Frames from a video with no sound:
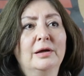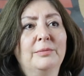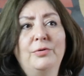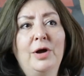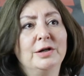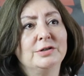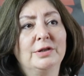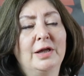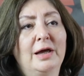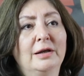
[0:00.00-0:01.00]
prior to
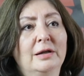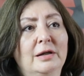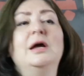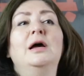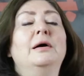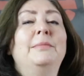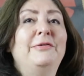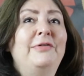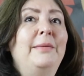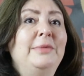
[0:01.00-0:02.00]
that my
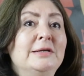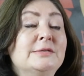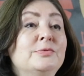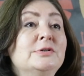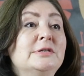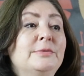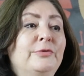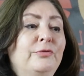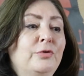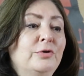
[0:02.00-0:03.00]
family is Muslim,
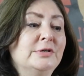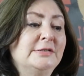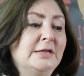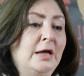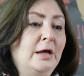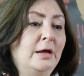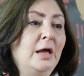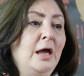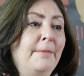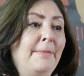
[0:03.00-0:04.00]
of course. Uh,
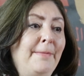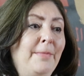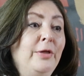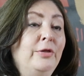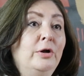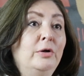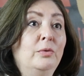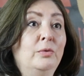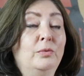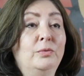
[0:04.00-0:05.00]
my mother
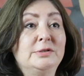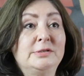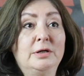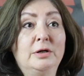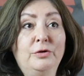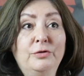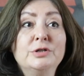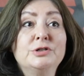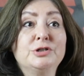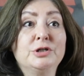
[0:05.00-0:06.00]
was a
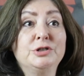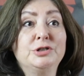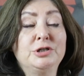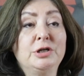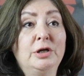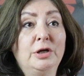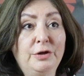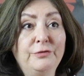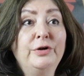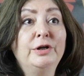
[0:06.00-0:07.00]
Christian. She
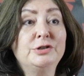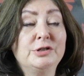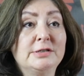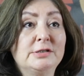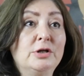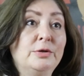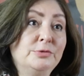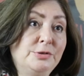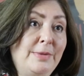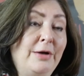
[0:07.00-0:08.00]
converted to Islam
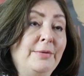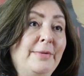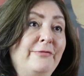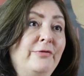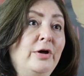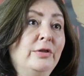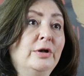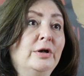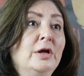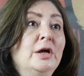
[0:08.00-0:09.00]
to marry my
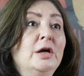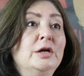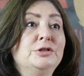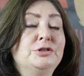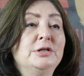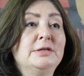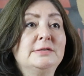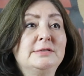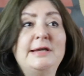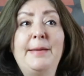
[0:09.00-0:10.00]
father.
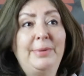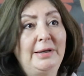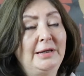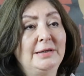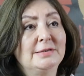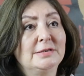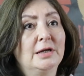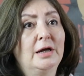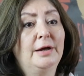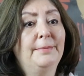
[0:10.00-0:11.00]
She's Nepalese.
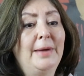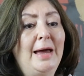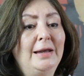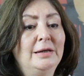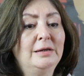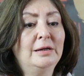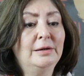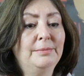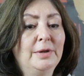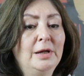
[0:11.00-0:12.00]
Um, and, um,